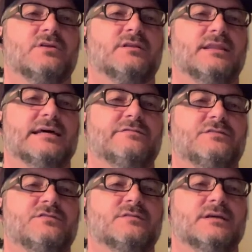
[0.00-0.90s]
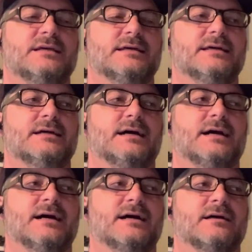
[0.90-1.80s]
on the lefts.
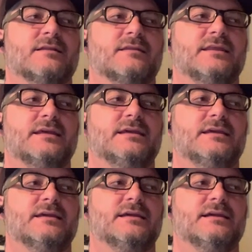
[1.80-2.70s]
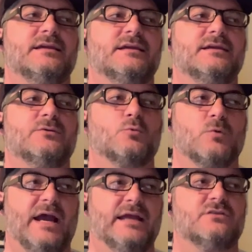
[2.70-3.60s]
The
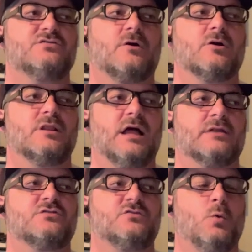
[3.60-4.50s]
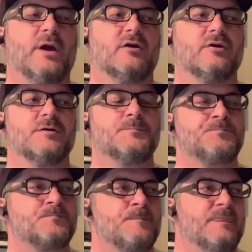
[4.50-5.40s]
rights are a lot squarer,
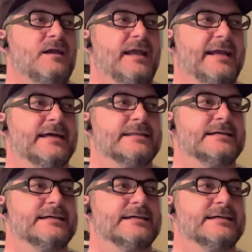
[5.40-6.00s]
and